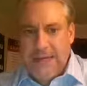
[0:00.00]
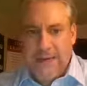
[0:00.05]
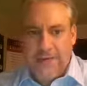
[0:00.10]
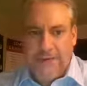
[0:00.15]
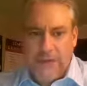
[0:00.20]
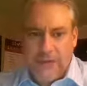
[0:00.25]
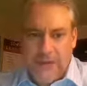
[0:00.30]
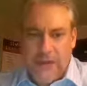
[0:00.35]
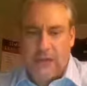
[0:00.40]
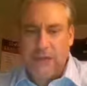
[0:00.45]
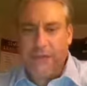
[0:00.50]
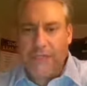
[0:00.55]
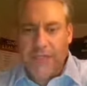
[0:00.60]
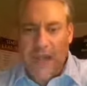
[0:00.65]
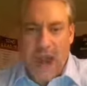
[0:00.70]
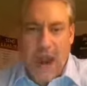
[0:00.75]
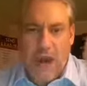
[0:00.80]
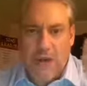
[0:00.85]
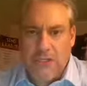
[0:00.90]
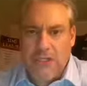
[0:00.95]
difficulty,
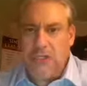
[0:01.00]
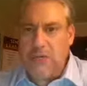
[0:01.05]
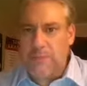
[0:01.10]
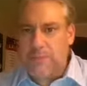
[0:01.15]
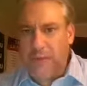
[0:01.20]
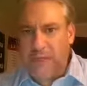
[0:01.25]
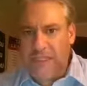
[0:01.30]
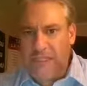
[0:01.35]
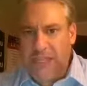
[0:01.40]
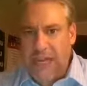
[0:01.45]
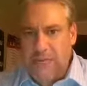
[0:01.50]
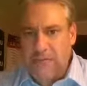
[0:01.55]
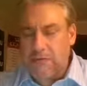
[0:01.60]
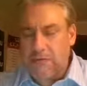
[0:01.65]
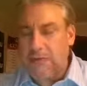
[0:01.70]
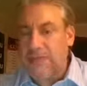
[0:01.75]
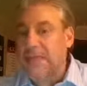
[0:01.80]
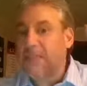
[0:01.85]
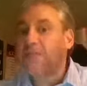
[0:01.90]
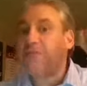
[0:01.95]
hardship,
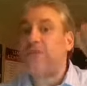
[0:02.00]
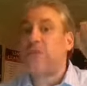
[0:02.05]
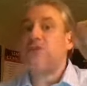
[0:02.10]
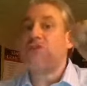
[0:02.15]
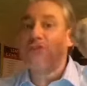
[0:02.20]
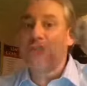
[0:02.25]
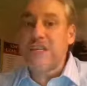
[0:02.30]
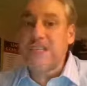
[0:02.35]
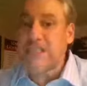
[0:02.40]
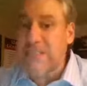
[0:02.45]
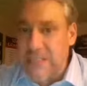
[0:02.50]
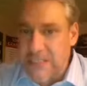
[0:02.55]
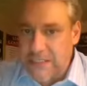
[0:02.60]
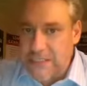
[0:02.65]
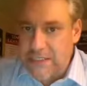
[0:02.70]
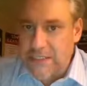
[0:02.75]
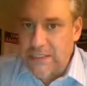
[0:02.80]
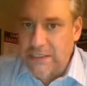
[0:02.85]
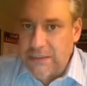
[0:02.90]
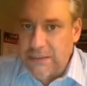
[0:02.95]
etc. That's for
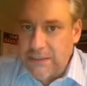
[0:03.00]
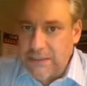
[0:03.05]
Jesus.